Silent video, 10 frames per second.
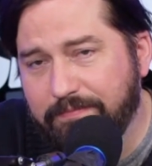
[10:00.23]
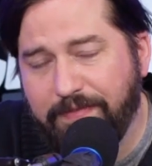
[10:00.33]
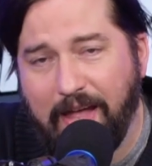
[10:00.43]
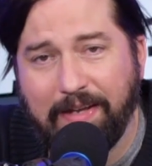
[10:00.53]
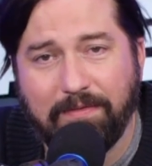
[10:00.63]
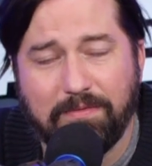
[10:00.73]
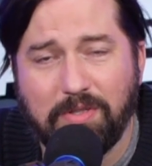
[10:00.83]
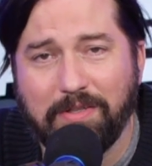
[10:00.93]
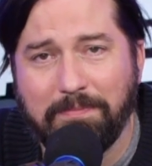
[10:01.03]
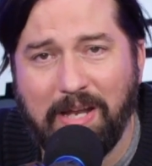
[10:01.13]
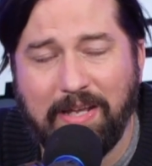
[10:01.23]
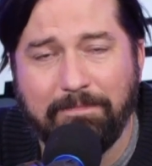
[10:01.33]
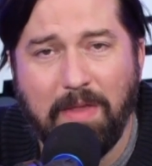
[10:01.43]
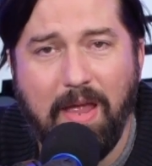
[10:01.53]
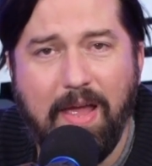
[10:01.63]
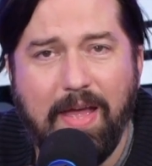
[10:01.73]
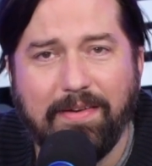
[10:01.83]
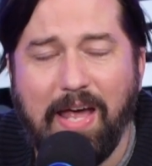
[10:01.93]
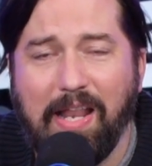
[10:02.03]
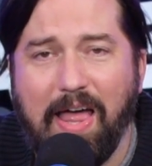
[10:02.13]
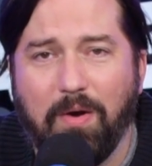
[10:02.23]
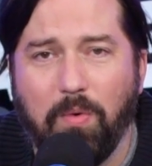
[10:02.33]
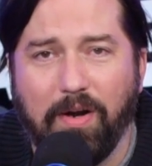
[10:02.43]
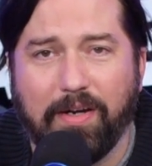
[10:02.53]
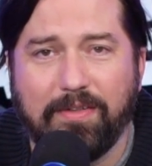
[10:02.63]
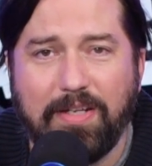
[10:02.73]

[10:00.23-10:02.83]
Fine. It's good money. Not a lot of work.